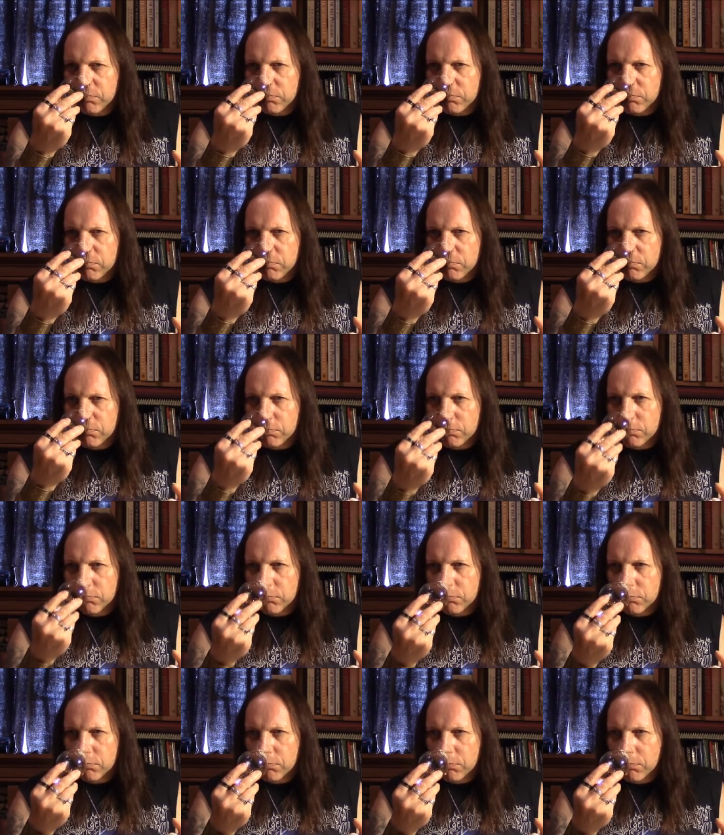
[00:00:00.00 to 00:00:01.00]

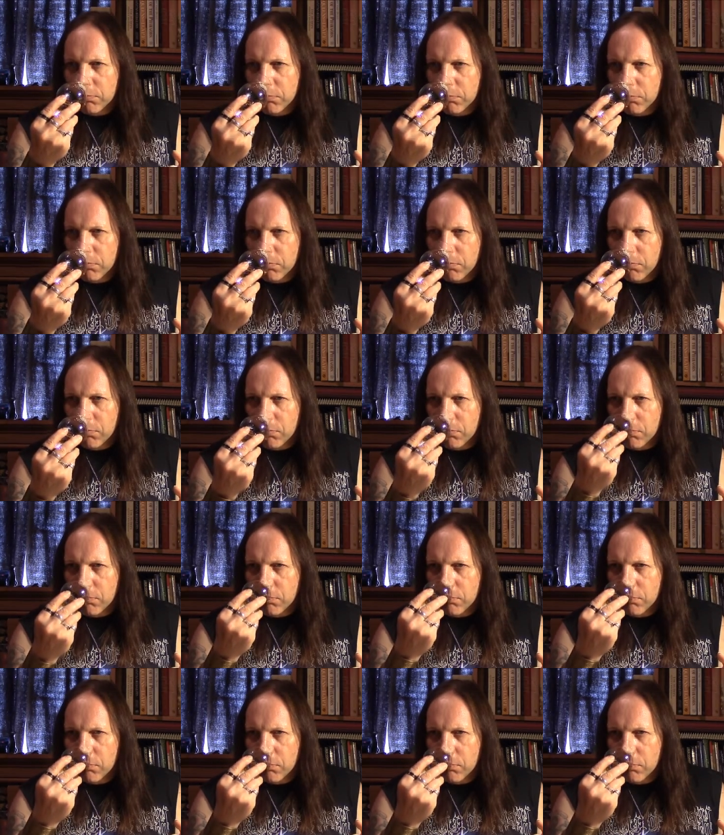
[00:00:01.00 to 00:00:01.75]
(no one is talking)